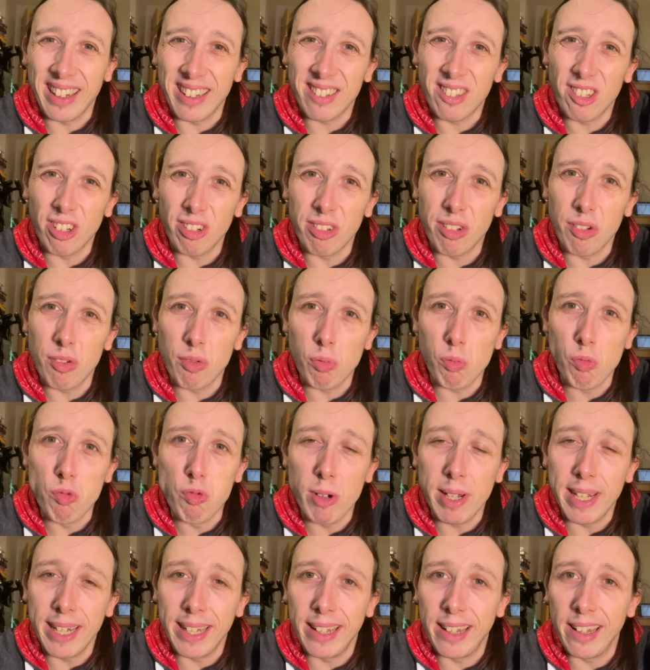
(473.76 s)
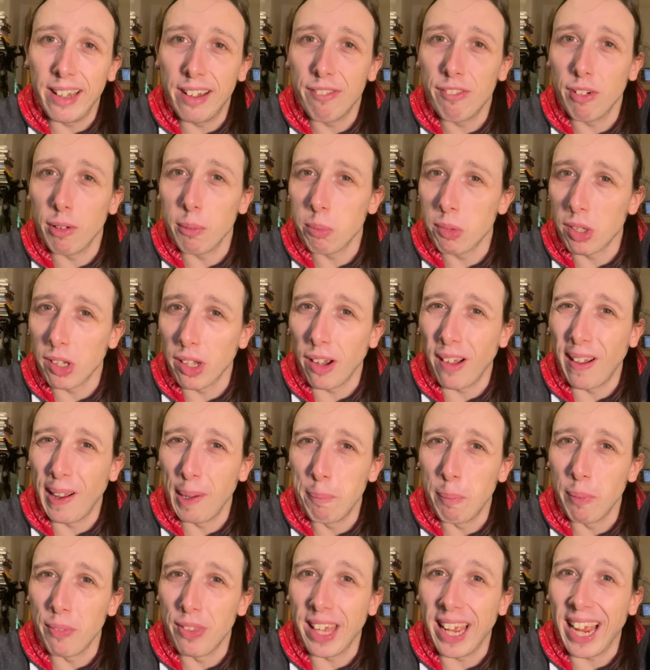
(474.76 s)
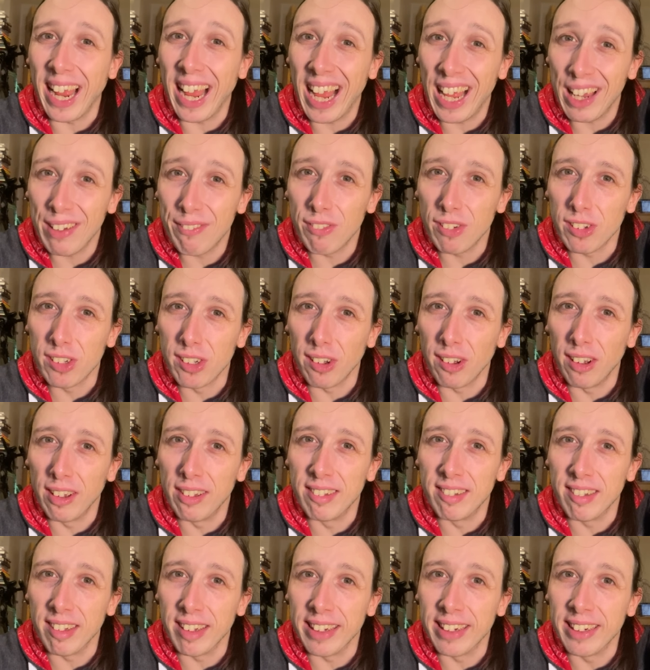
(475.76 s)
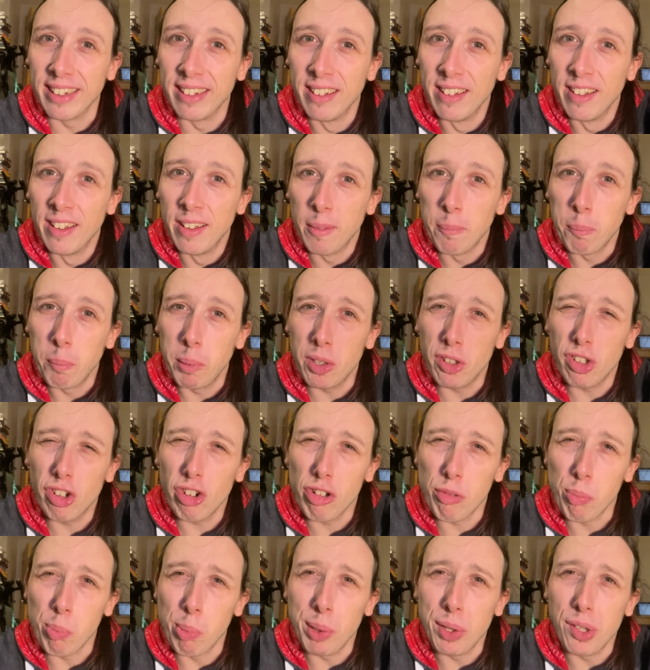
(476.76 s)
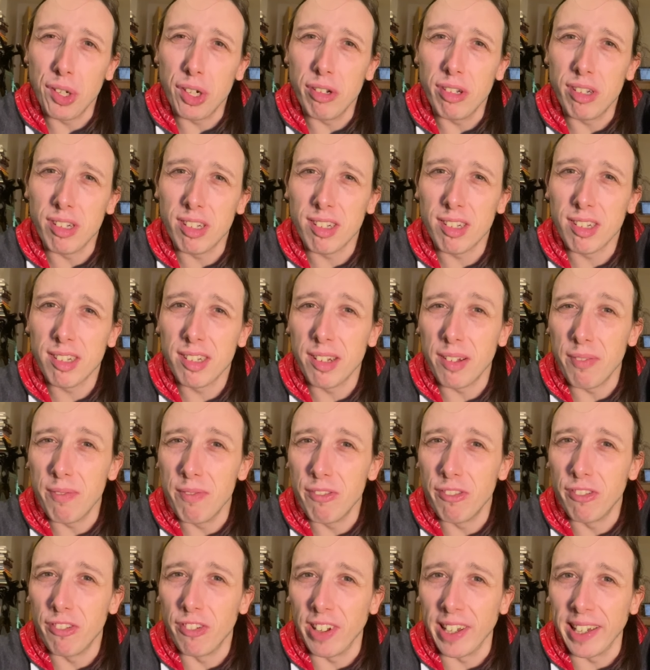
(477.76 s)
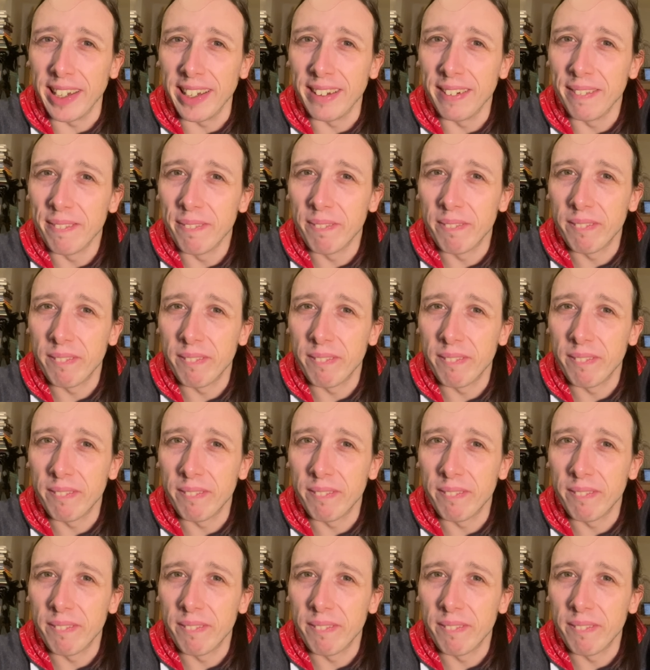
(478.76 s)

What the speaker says: doesn't really live up to the hype of their advertising, but does produce something.